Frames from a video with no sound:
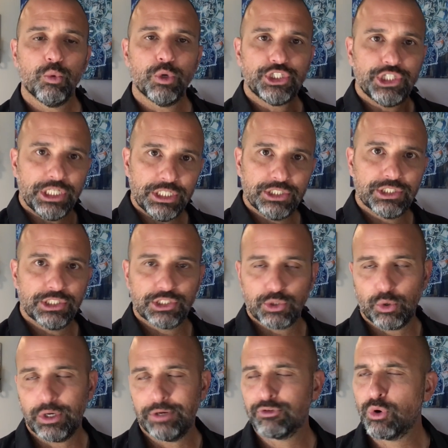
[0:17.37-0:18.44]
which is the
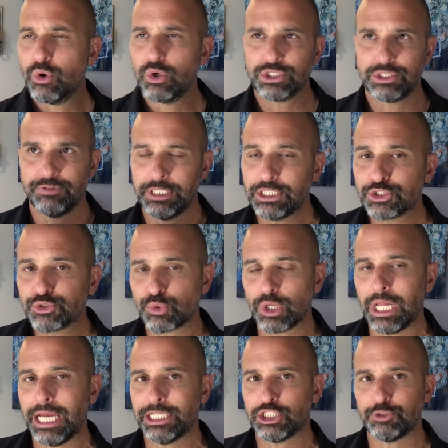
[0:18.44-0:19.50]
story, of course, of the
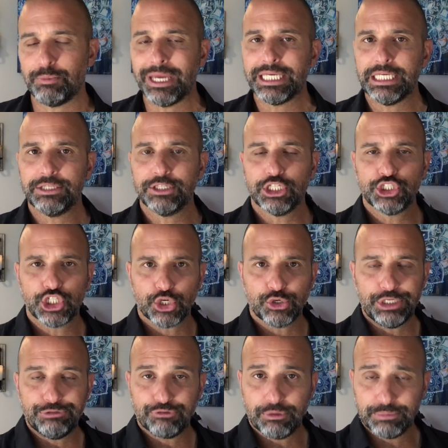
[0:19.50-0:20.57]
Israelites making the
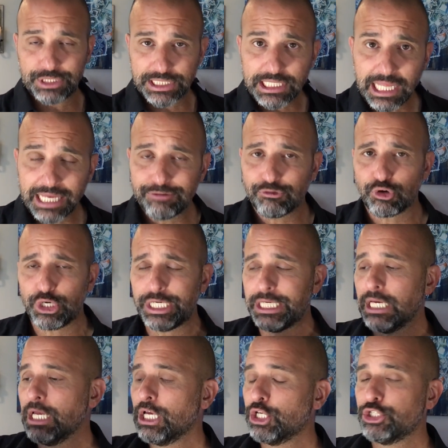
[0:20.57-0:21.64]
journey from
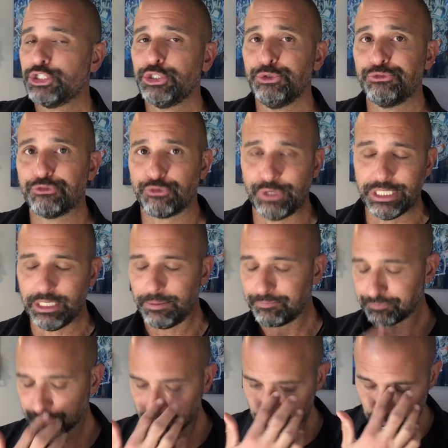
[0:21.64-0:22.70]
slavery to freedom.